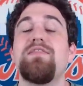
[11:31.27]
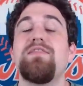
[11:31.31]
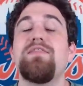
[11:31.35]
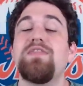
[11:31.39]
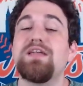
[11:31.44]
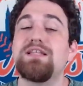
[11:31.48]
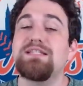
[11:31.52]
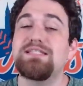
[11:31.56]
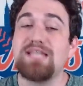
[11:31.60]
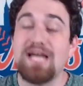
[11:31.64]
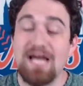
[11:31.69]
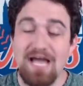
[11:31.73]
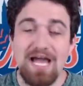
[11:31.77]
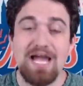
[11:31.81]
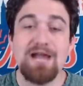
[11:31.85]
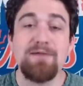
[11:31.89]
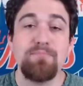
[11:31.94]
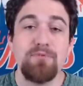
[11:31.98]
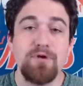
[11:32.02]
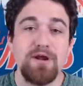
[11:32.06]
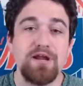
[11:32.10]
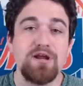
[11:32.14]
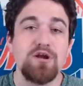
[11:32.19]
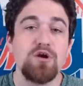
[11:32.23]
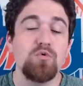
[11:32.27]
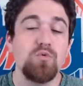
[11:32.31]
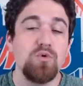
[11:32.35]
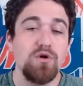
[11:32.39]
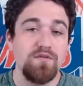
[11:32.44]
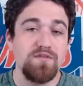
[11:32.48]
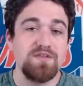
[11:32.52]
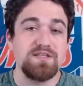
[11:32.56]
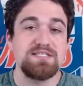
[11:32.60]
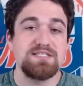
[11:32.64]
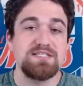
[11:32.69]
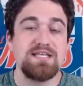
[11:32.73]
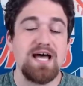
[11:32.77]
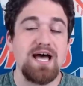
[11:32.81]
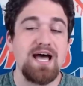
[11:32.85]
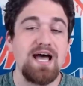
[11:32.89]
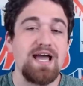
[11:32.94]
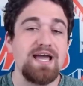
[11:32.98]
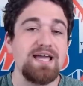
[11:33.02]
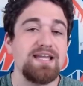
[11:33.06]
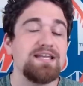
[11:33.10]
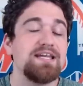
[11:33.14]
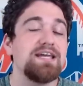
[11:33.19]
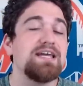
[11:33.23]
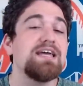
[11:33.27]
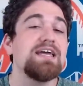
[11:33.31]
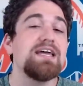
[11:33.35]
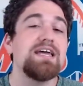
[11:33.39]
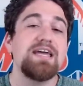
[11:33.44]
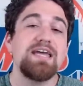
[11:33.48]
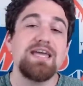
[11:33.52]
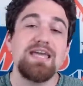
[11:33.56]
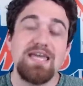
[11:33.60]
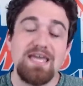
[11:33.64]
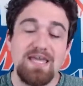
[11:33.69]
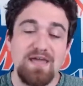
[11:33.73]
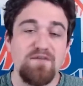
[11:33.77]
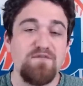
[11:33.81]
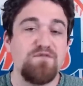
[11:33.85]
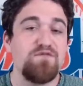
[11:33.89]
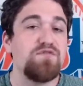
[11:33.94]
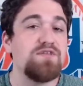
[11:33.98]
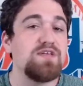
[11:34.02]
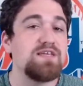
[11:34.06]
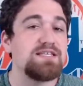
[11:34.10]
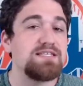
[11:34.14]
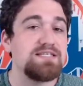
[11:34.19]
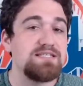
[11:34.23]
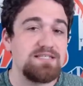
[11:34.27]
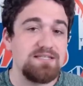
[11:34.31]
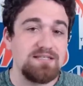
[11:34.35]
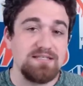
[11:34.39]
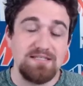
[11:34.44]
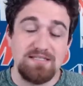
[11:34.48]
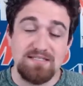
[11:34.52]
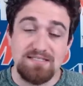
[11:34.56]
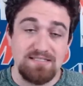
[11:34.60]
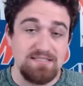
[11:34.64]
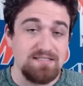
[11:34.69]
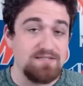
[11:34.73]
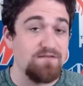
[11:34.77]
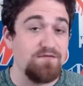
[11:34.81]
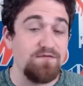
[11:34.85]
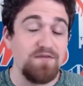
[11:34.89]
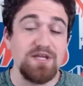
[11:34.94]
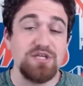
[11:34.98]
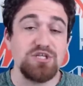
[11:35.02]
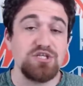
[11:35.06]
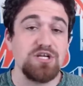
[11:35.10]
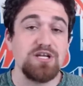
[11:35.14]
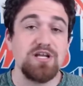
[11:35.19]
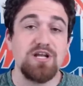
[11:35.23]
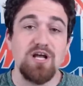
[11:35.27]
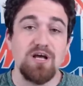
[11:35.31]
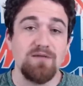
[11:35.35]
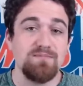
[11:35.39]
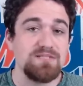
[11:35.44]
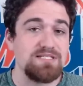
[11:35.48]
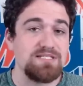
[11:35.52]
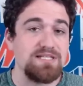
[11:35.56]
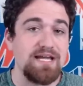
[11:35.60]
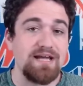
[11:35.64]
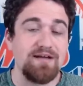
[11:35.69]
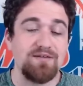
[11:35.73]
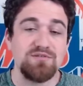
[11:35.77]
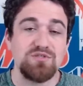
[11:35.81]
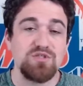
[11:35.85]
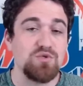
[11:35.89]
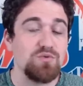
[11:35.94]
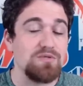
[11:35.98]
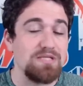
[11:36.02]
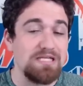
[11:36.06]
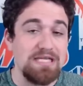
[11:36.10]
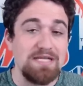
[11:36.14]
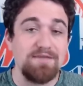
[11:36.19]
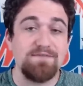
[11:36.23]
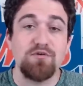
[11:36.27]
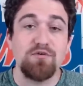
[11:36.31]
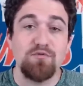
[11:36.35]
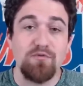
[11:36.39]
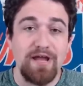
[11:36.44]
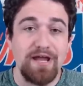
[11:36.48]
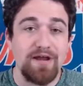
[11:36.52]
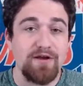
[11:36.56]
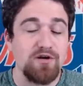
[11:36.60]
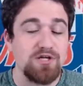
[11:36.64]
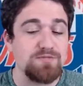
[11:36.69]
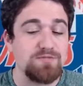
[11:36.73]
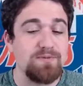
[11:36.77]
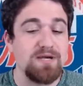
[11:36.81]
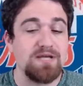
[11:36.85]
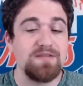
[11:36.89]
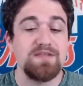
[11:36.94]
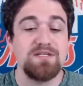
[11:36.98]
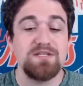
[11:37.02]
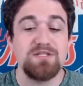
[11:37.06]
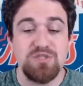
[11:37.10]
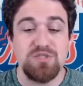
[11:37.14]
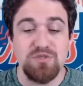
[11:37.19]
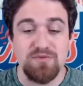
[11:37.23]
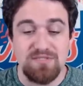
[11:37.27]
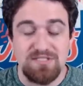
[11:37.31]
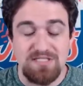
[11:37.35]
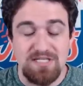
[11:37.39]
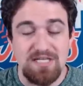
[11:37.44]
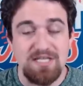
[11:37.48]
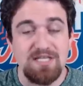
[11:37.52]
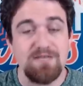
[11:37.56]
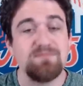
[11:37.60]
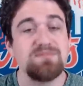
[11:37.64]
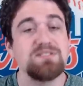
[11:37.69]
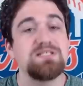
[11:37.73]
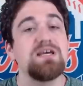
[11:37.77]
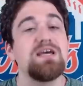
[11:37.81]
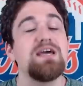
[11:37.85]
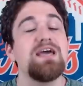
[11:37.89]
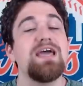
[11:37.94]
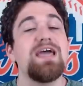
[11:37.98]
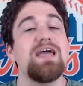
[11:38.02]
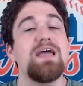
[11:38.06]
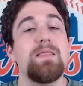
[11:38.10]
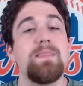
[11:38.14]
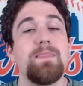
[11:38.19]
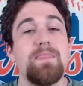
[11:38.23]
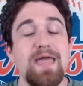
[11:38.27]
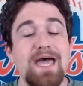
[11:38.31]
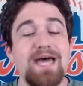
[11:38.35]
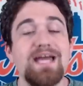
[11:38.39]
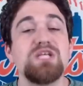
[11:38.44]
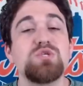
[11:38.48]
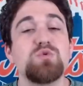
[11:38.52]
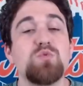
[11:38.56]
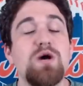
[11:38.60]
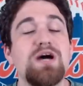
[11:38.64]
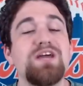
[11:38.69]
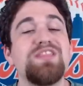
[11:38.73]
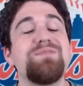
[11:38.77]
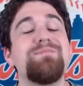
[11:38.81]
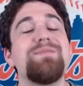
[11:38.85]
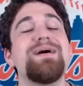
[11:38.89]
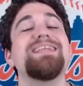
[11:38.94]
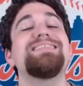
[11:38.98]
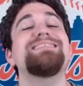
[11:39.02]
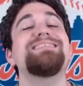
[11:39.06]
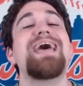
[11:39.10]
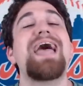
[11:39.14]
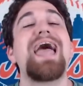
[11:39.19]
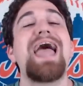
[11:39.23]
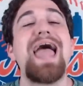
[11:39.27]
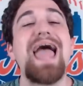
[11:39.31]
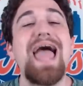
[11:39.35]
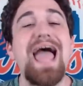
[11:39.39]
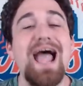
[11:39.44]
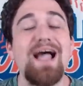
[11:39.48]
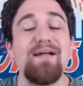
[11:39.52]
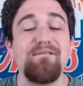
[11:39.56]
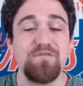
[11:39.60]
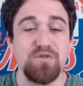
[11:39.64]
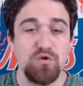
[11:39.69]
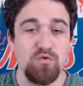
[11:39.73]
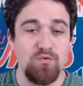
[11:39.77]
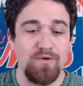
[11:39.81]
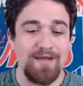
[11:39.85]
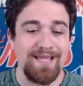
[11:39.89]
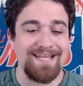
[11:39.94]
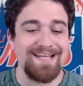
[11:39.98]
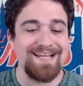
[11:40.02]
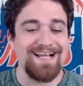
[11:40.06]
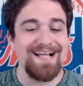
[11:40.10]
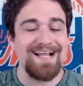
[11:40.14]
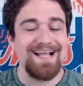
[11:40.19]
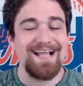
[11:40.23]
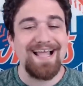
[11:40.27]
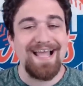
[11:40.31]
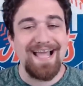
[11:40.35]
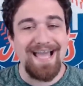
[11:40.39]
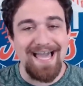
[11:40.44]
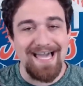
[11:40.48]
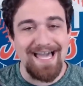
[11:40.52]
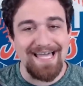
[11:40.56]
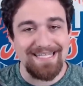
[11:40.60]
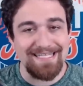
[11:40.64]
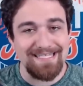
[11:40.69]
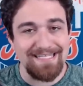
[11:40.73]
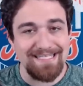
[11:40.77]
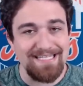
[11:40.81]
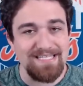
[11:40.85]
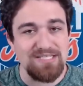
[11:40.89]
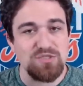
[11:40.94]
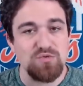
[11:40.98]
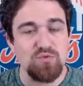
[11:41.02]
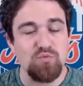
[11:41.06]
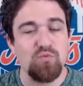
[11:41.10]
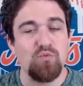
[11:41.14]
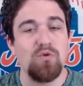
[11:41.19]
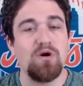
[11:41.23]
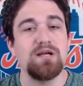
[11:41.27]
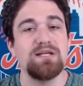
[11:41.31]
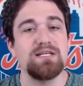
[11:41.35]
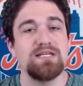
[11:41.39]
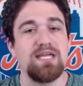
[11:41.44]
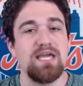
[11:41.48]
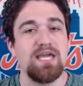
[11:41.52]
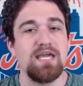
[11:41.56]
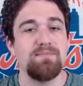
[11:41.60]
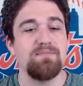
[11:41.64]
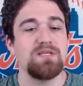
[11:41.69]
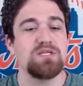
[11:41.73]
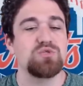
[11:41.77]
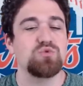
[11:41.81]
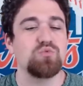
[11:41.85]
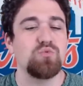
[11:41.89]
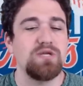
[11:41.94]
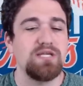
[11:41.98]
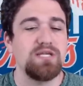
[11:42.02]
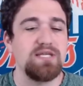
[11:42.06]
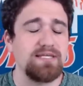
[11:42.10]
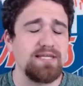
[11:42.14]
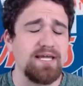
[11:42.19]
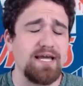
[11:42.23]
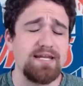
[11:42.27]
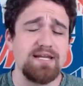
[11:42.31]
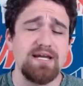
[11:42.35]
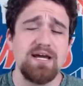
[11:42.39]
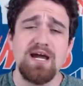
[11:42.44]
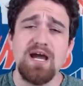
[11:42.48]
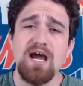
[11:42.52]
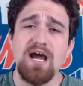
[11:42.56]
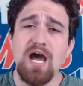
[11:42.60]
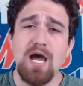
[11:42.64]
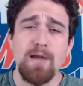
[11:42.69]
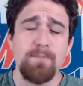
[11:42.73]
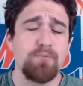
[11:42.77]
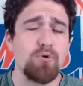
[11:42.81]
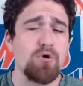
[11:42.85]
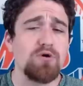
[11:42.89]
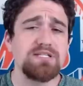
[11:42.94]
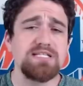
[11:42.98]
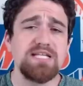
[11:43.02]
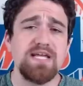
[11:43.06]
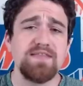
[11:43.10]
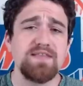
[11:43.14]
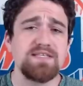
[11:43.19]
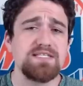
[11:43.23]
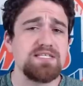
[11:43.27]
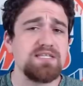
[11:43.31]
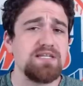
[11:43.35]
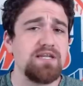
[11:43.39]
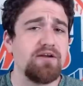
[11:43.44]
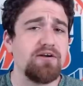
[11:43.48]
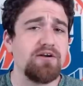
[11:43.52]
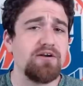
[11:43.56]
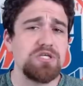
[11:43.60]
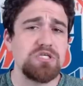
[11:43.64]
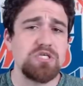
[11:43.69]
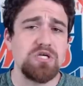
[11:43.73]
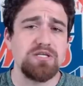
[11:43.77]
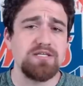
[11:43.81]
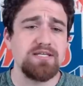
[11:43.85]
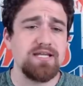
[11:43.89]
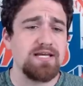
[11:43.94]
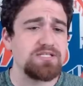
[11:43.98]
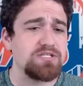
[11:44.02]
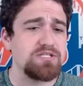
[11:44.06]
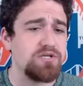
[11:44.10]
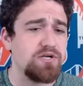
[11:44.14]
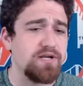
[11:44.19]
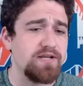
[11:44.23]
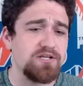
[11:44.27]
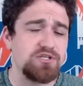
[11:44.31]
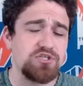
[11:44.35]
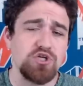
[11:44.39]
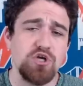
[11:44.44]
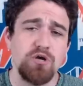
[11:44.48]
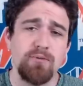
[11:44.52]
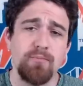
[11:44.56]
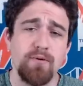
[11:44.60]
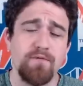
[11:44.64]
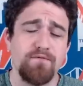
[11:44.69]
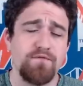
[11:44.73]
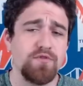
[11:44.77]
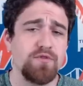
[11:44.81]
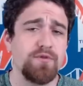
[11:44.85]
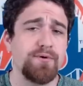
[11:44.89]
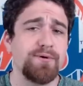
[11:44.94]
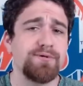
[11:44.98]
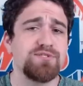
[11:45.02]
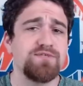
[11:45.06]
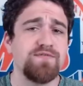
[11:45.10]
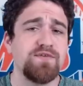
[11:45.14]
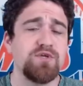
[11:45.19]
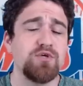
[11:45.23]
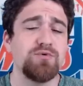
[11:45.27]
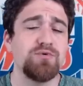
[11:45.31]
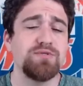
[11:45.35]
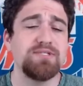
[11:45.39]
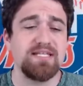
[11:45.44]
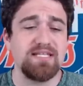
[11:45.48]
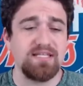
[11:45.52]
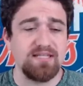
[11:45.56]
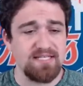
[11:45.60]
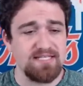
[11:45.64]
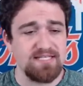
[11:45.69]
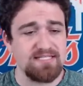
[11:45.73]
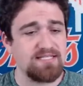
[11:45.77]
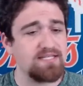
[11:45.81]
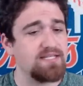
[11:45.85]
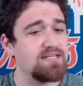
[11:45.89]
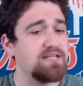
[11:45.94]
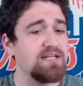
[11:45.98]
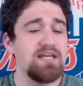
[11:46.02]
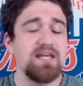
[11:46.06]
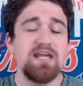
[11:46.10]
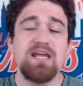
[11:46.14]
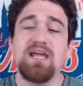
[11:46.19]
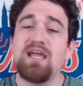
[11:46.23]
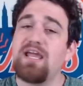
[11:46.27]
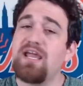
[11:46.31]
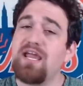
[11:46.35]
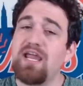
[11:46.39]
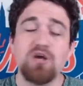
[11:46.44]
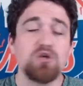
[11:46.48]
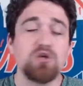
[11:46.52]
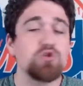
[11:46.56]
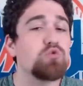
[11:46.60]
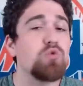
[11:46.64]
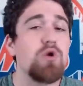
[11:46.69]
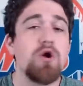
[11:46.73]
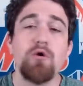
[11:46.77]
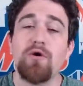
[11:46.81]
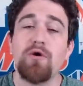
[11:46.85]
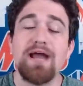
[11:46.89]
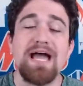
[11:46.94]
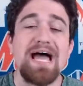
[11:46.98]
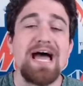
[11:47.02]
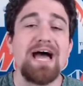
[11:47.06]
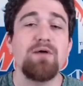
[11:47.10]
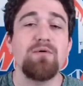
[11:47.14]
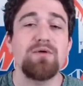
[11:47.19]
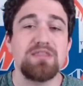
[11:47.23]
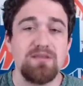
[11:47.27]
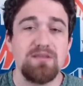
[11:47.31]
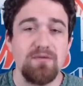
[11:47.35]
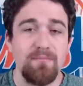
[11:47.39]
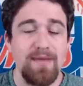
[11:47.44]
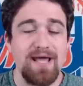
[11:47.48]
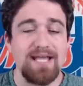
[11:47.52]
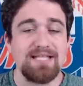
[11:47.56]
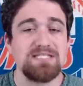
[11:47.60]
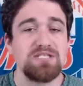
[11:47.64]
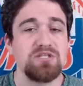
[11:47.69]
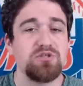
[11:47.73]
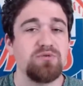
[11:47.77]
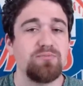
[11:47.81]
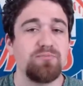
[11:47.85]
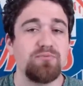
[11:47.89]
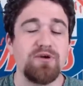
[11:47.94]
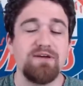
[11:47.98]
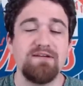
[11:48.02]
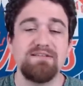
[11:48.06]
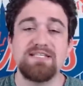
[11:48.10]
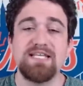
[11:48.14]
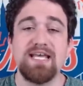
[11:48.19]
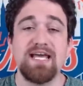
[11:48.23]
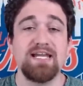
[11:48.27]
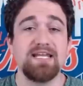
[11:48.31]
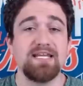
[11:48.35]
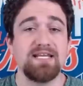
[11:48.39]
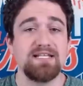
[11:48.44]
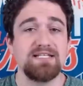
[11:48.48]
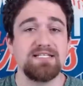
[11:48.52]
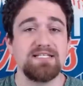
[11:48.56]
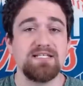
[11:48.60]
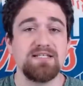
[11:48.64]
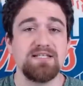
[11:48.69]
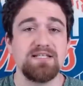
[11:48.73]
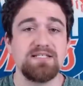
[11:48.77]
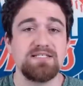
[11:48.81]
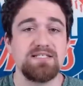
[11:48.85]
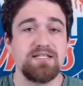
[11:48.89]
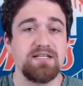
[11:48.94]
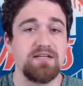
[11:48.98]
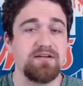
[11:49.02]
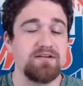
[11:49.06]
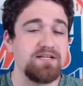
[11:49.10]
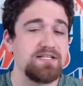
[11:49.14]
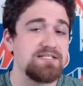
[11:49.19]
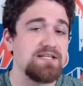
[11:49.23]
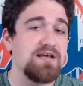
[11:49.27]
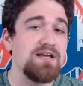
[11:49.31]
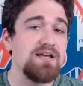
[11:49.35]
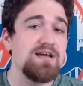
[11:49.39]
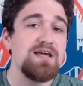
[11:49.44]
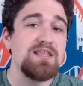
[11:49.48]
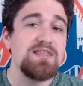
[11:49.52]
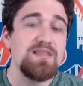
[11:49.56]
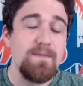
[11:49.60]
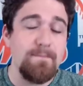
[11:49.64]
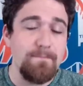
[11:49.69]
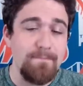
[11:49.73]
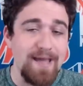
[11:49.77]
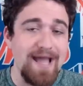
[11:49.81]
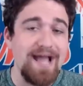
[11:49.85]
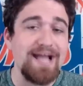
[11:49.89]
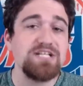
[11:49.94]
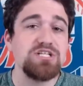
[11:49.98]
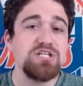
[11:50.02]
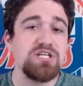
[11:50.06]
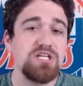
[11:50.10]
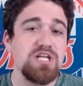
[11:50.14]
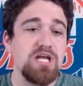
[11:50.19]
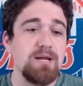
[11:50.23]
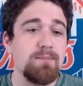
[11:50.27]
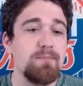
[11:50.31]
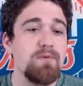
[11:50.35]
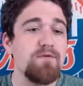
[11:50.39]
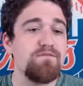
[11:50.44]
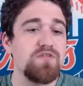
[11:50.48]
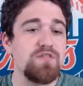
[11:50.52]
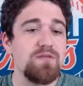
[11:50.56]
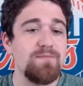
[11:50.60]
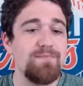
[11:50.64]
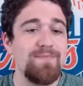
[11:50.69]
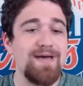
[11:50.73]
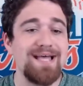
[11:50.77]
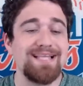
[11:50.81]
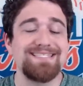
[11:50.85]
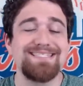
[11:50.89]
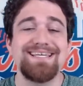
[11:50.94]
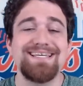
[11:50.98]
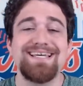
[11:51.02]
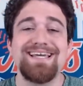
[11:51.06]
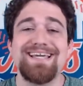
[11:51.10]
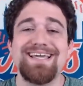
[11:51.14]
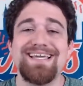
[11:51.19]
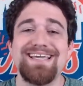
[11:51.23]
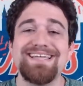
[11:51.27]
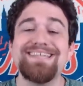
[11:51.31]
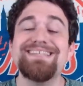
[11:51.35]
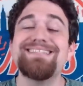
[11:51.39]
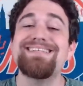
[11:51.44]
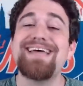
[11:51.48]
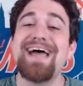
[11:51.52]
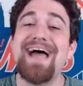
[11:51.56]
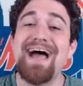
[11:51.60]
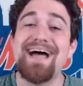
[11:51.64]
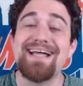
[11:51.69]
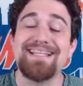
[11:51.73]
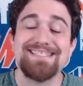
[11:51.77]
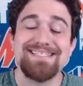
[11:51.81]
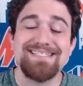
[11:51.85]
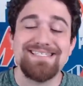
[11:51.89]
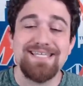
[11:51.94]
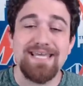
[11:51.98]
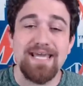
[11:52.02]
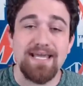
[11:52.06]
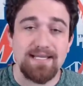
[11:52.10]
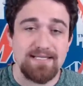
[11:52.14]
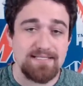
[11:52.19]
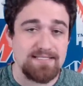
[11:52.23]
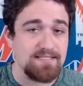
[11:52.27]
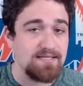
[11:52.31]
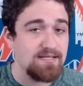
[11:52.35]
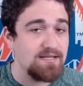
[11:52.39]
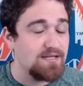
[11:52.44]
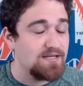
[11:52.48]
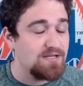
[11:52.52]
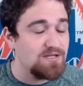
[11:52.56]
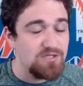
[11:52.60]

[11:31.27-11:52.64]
The tiebreaker will decide if this division comes down to even records by these two teams. And that is why the Mets have to win at least one game this weekend. I broke down the scenarios on yesterday's show, but for those of you who didn't listen, here's where we're at with the Mets and the Braves heading into this series. The magic number for the Mets is at 6.